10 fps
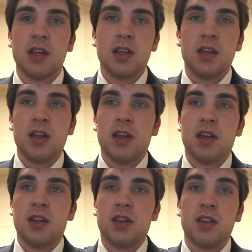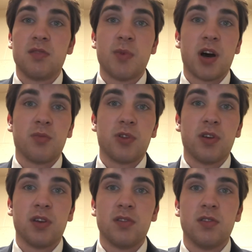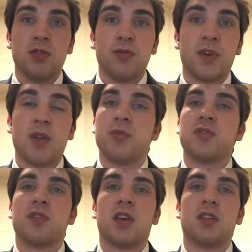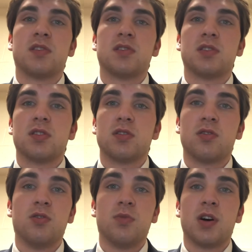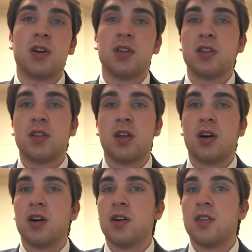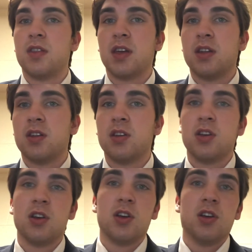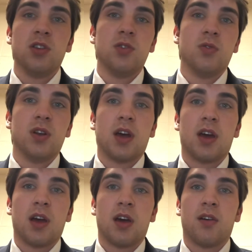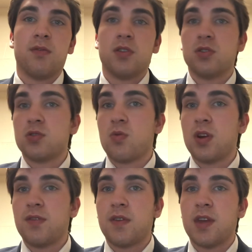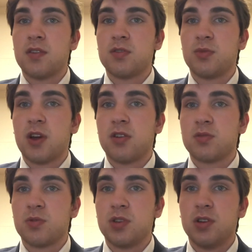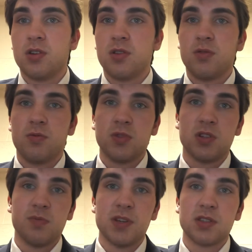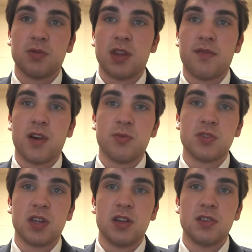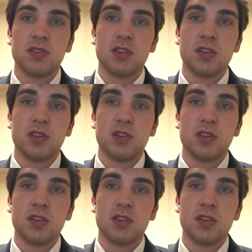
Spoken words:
and this bond pays you 5% coupon, then you would have $25,000 per year, which is basically what that 5% is.